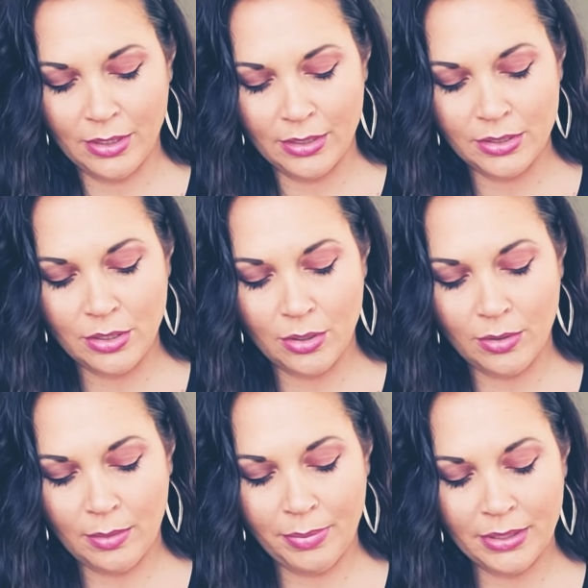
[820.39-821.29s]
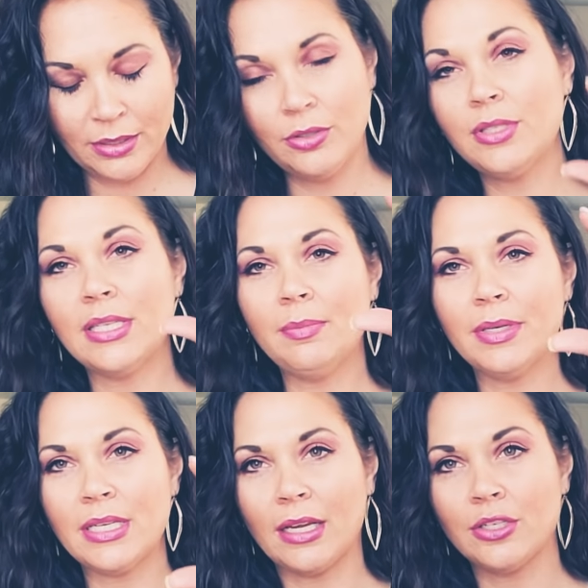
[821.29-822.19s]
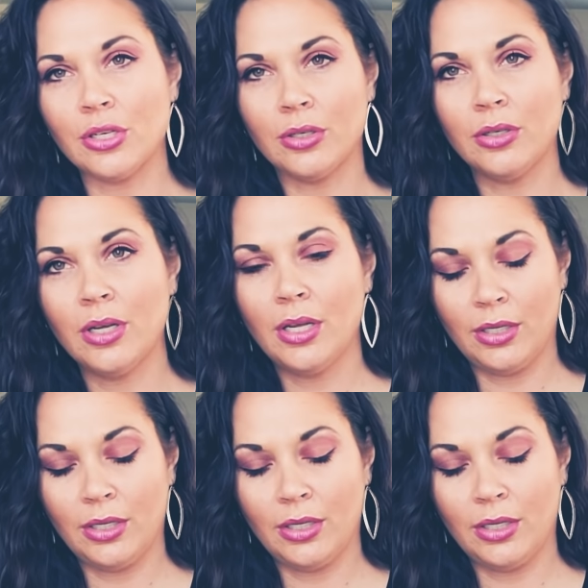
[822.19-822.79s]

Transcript: So you see potential,